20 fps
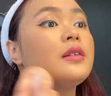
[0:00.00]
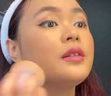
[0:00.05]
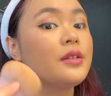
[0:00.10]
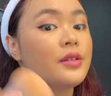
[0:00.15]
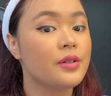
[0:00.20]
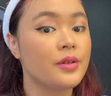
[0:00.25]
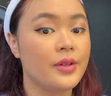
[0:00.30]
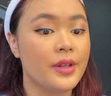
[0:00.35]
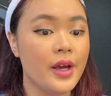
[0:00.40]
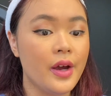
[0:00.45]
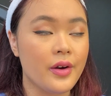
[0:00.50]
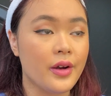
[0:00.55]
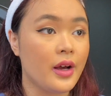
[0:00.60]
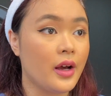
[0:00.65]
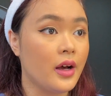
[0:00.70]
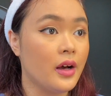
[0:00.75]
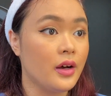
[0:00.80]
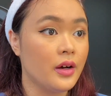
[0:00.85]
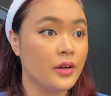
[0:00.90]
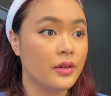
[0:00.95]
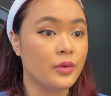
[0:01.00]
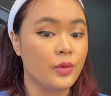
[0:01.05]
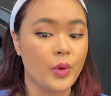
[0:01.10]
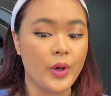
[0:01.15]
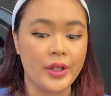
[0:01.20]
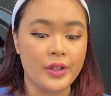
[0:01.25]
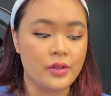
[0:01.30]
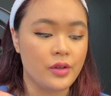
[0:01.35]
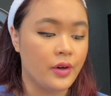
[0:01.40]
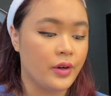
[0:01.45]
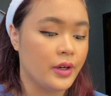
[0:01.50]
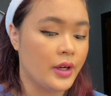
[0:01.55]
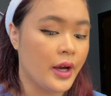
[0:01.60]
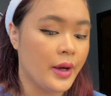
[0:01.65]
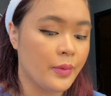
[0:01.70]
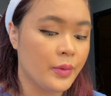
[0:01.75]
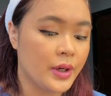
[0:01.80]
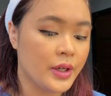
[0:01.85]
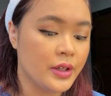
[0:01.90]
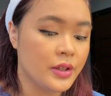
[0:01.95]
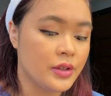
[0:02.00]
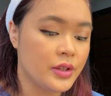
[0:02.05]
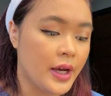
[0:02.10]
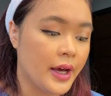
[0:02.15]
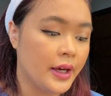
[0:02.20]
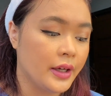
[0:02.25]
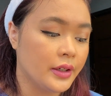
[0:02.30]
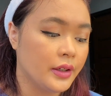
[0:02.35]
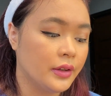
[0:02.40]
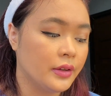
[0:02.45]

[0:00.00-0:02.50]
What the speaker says: So there, wait, sorry. I wanted to add